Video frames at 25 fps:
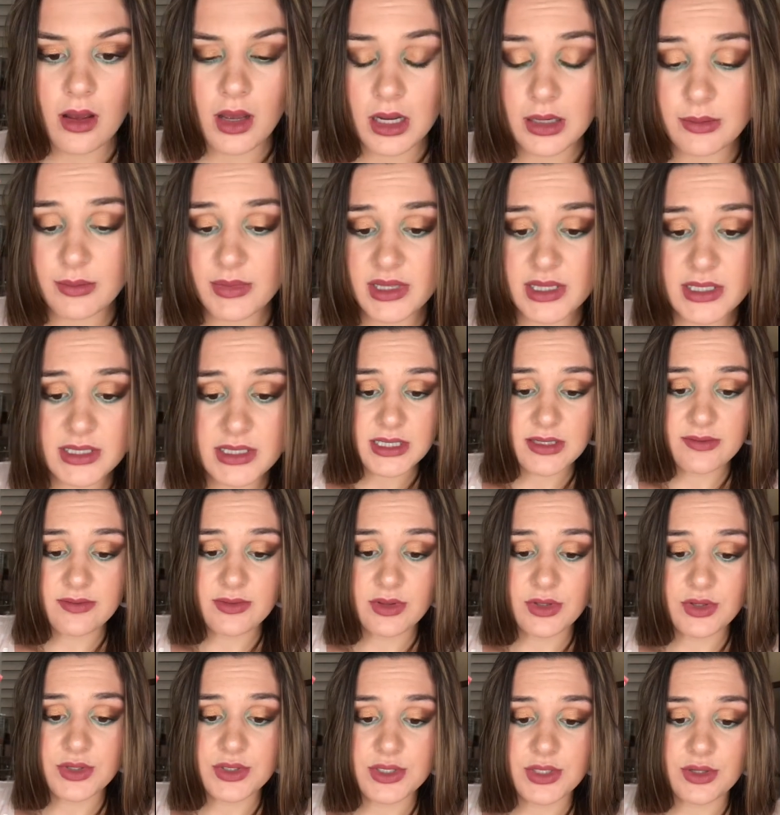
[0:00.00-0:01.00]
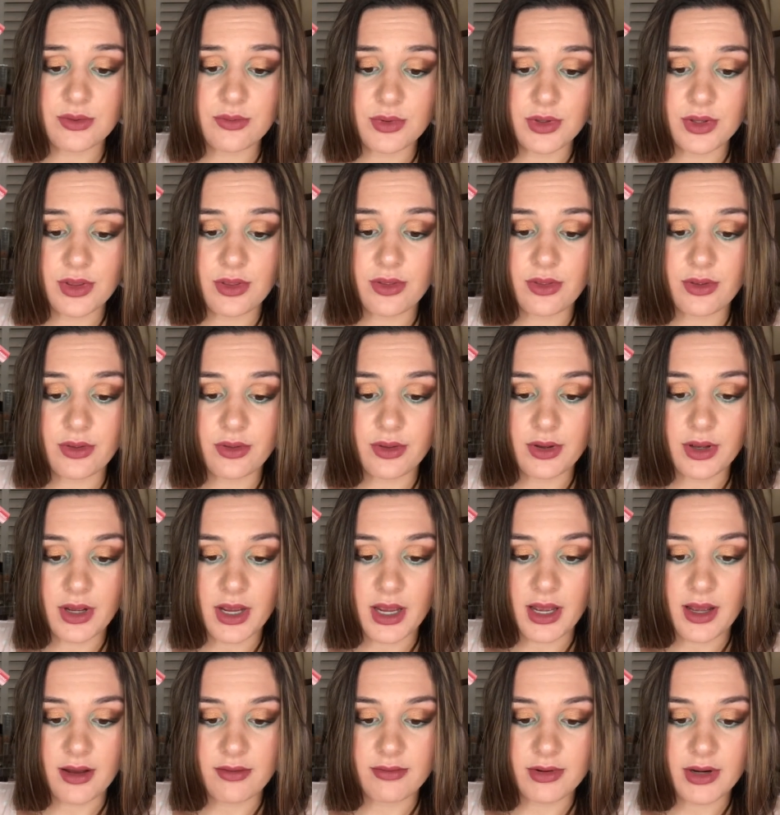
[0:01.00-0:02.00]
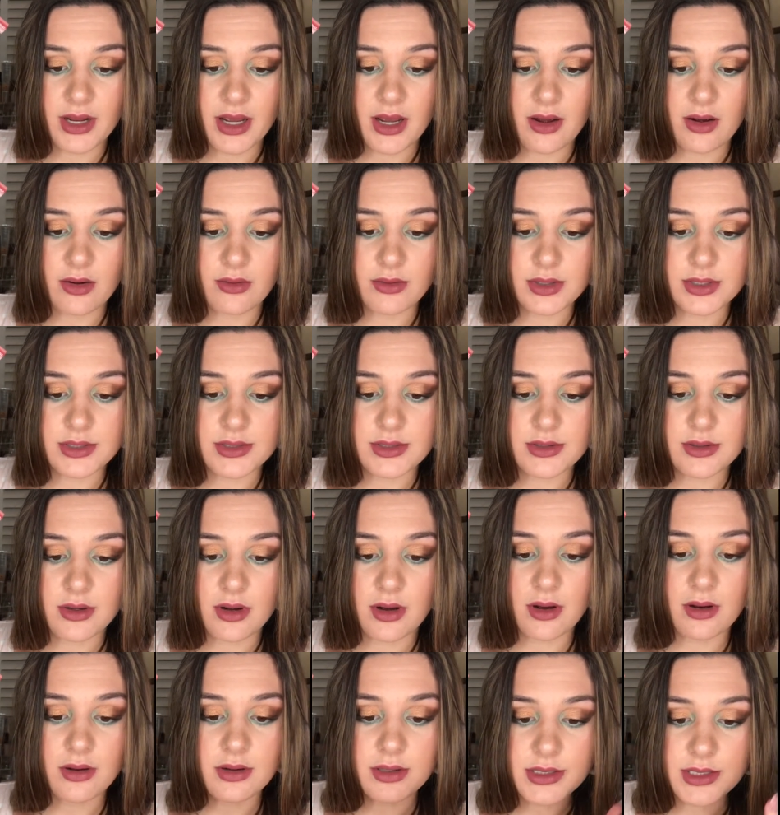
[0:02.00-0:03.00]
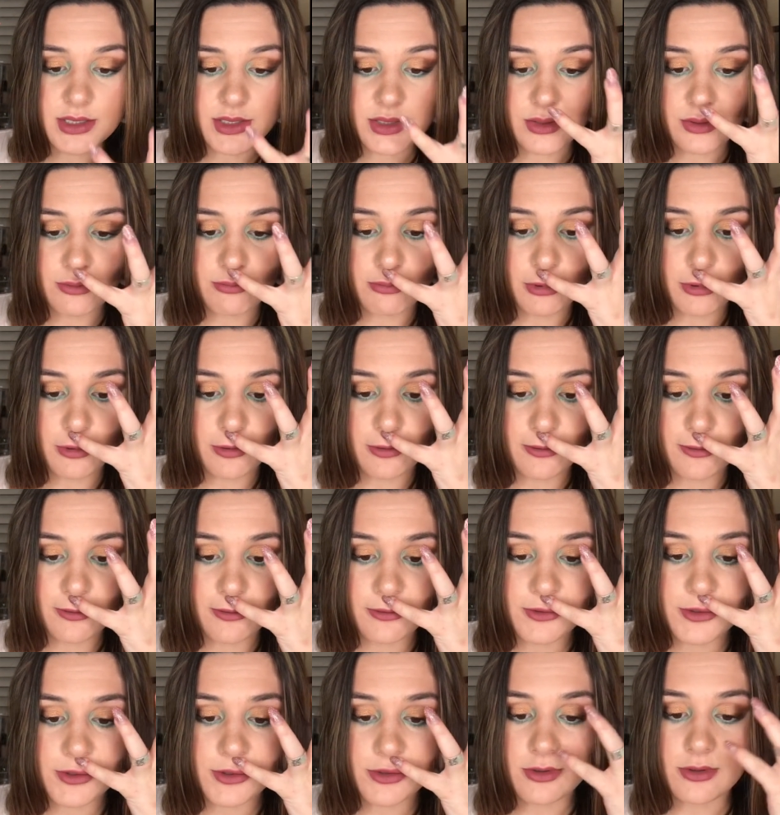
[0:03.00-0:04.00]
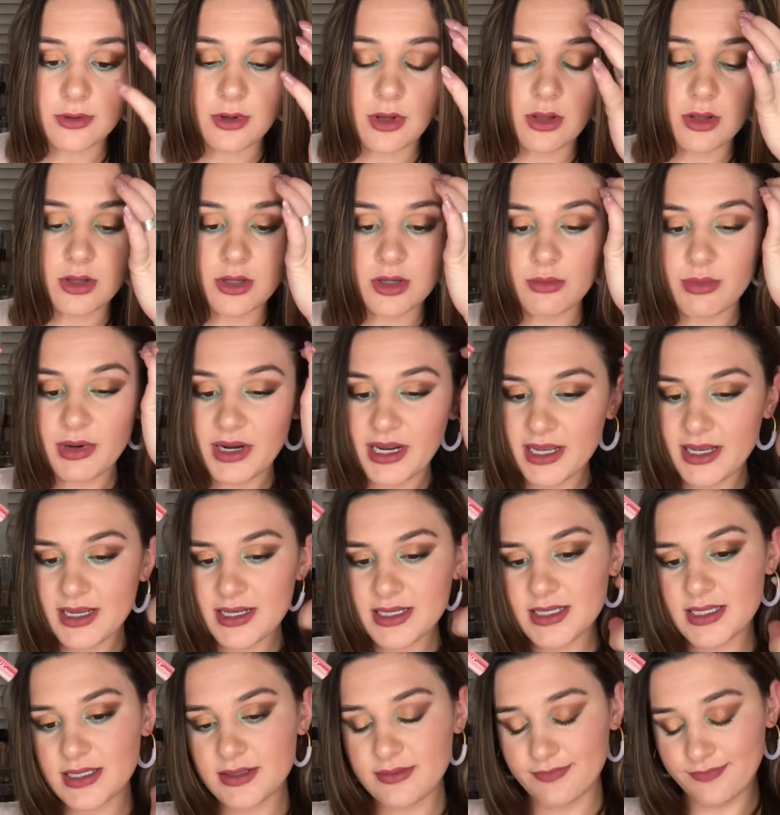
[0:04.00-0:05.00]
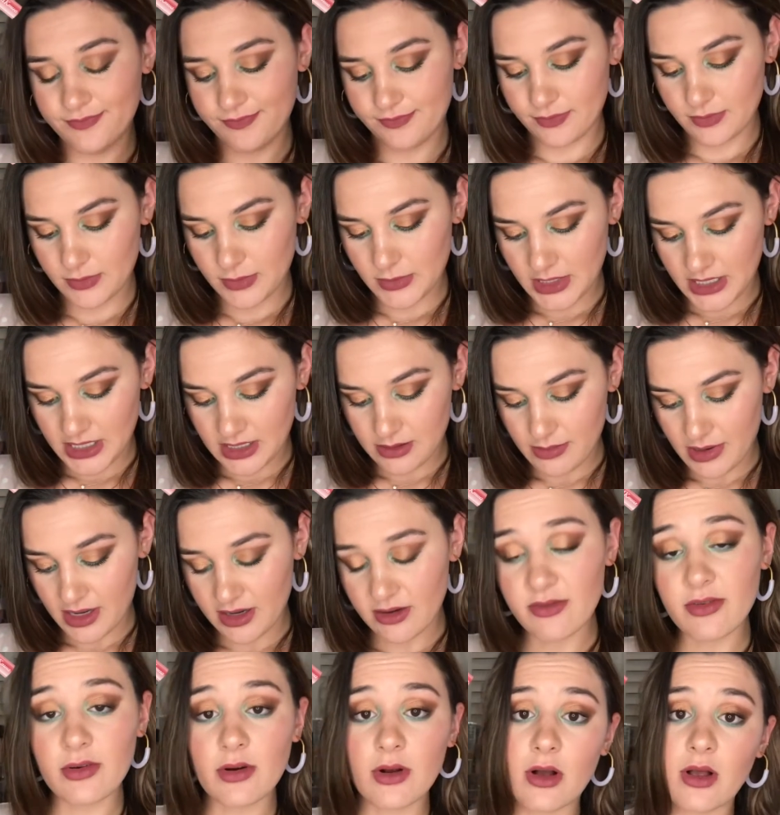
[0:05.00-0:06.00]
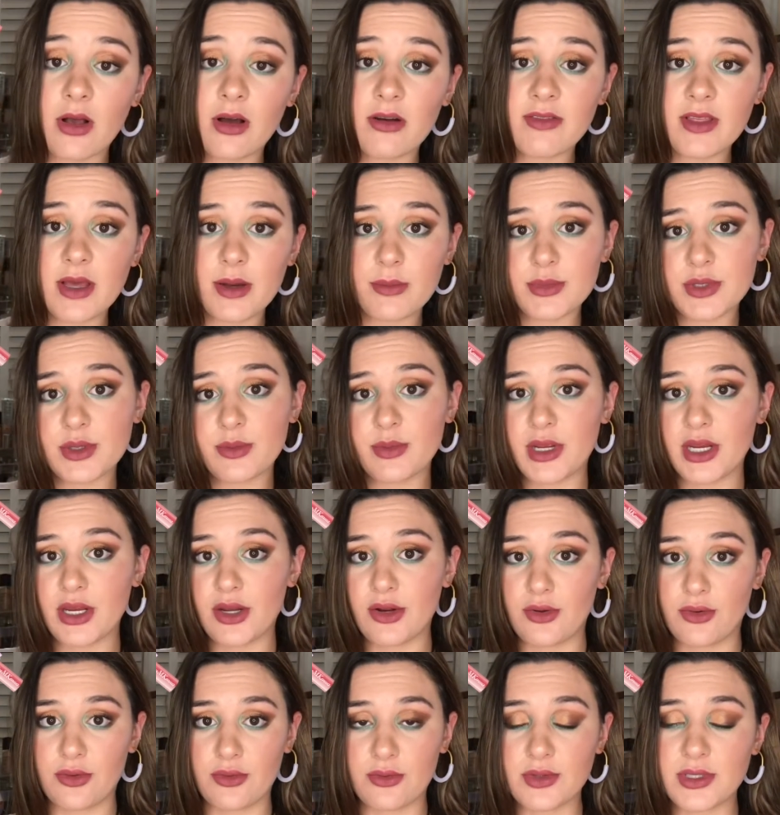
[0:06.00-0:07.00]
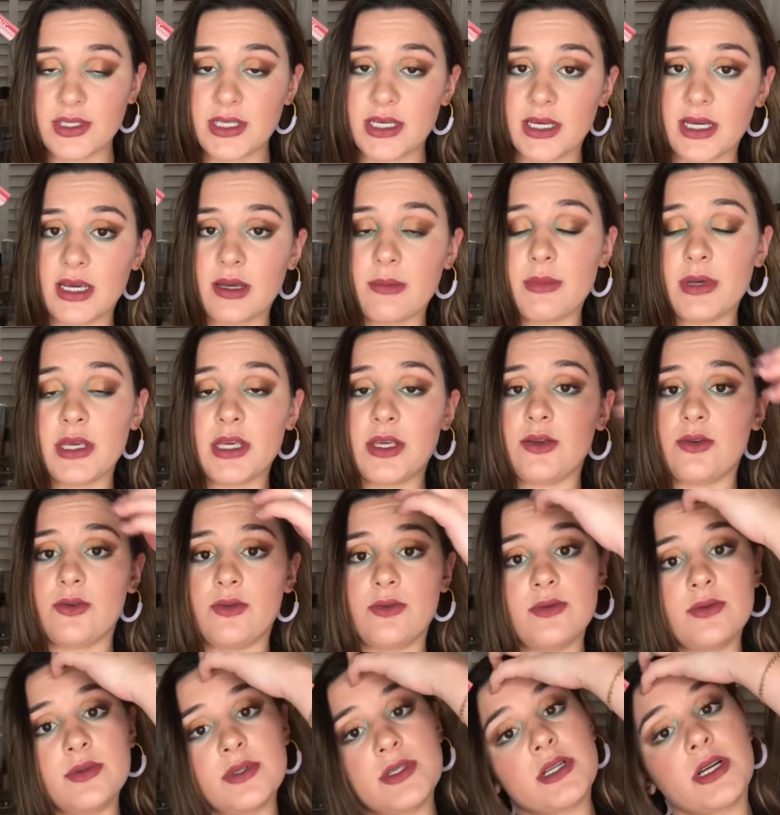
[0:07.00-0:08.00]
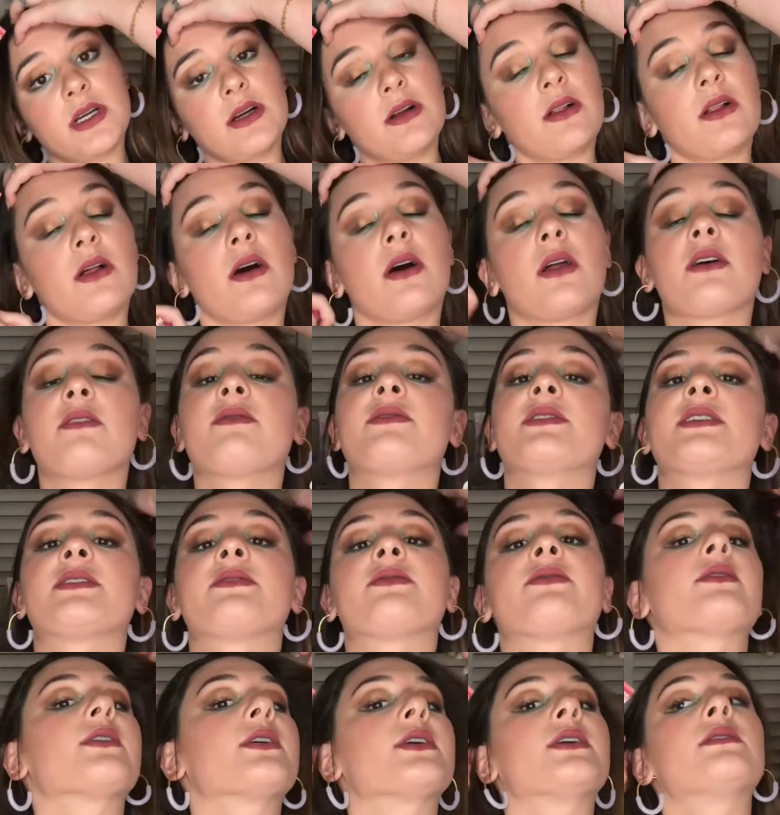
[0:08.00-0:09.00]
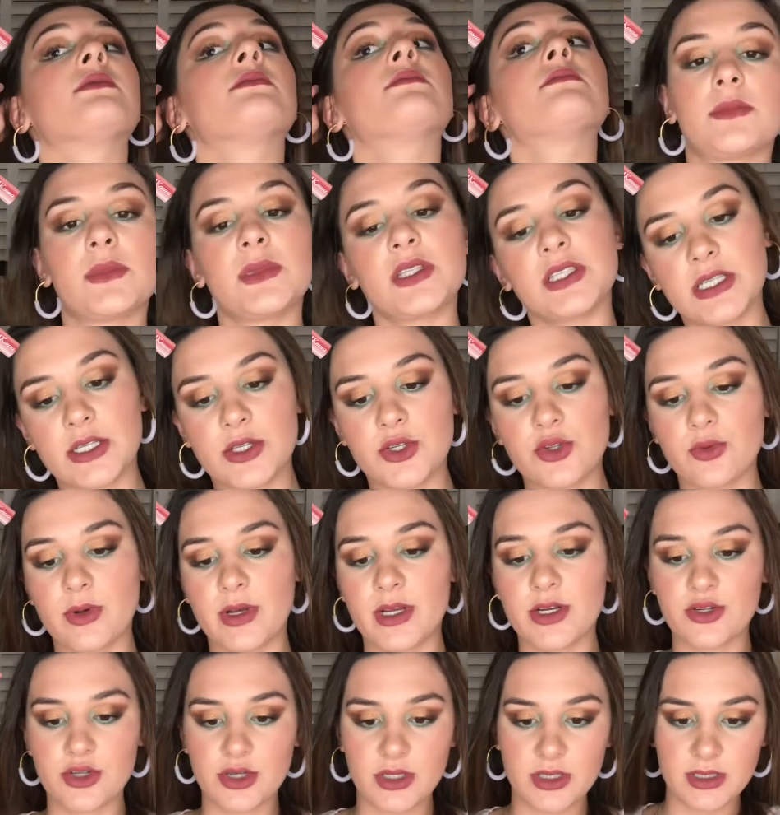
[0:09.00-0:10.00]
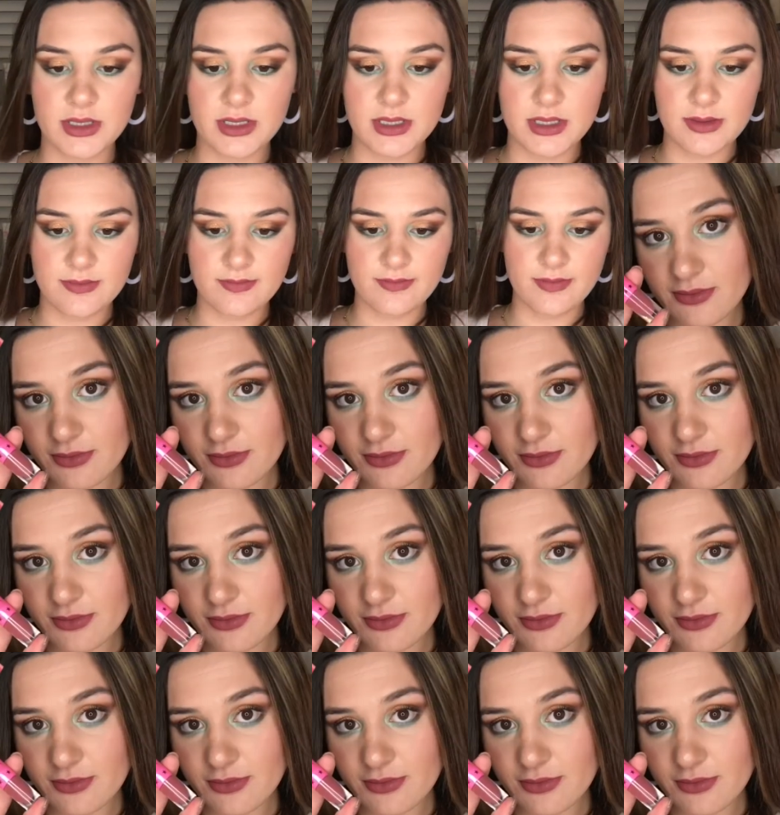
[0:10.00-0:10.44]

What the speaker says: I mean, even looks good with the look I have now, and it's not a super neutral color, but I guess he meant for all of them to be nudes that can be used in a lot of different situations.